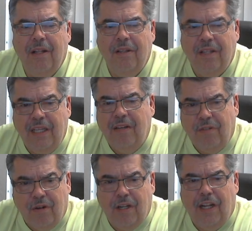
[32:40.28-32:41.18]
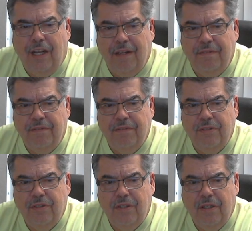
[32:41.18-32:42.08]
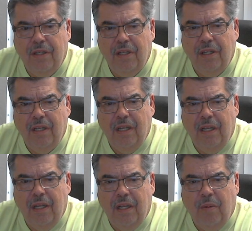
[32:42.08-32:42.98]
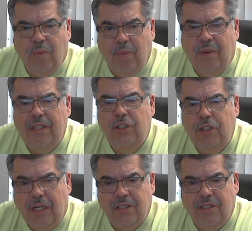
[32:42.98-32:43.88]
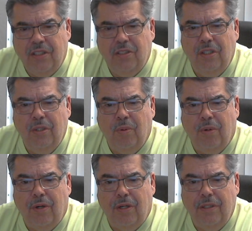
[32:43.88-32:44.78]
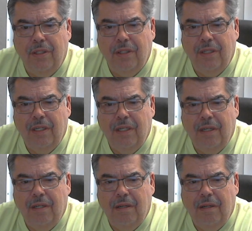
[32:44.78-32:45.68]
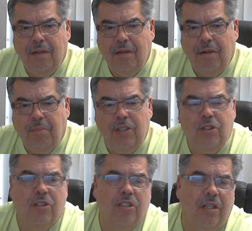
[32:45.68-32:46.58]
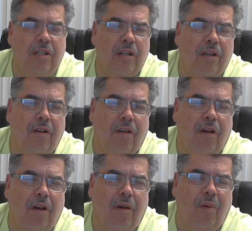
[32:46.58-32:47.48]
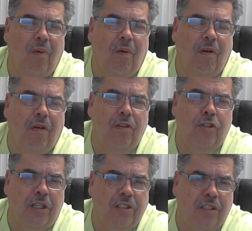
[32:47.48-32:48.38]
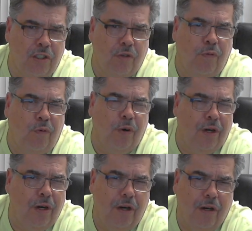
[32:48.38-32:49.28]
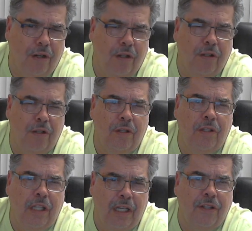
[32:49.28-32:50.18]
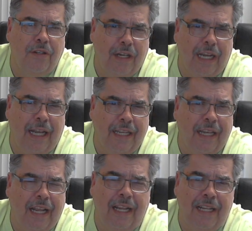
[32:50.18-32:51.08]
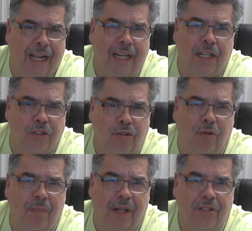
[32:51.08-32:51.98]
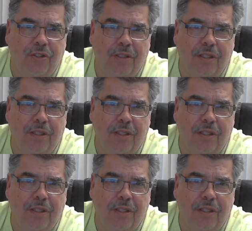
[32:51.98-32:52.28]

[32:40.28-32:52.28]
think of our lives. We want justice in the world, but just justice for the other guy and not us so much.